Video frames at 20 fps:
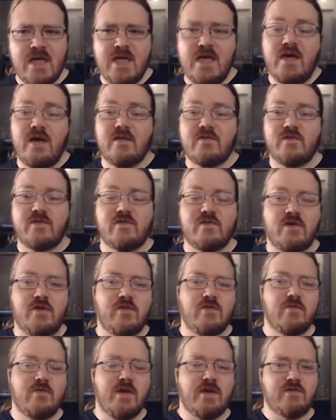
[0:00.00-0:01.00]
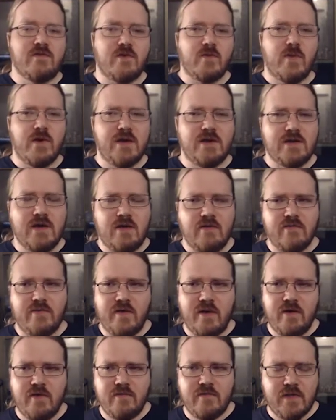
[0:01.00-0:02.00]
As they started to make their way down
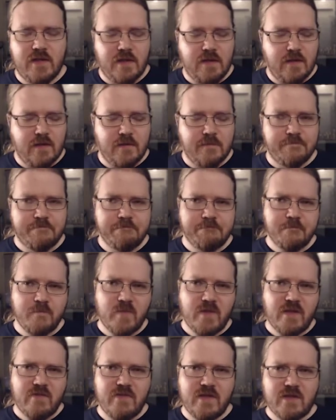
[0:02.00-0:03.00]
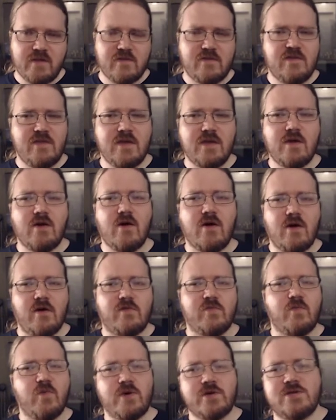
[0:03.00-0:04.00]
there, they could see
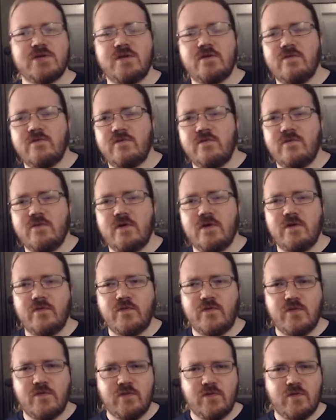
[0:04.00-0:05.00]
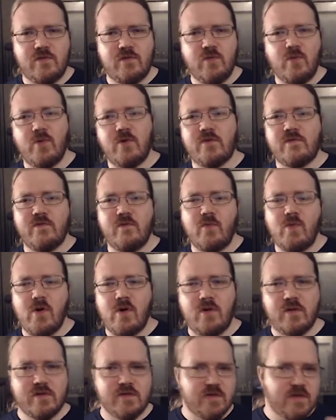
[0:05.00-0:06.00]
guards rushing towards the
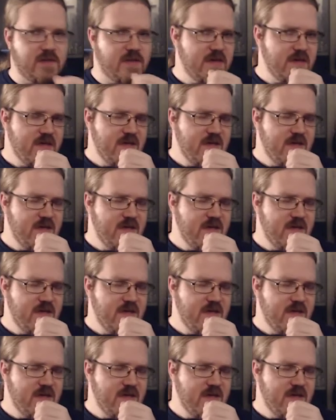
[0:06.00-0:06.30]
walls, and